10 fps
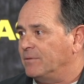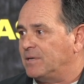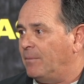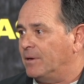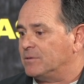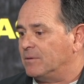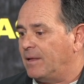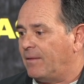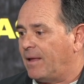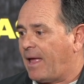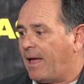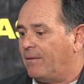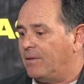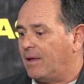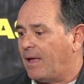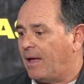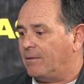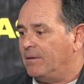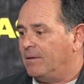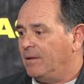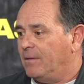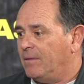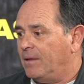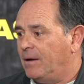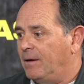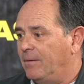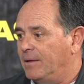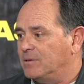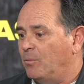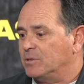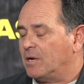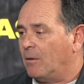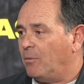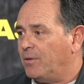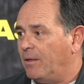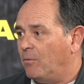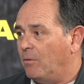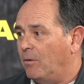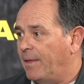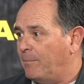stand muster. They can't. It's the most terrible thing in the world.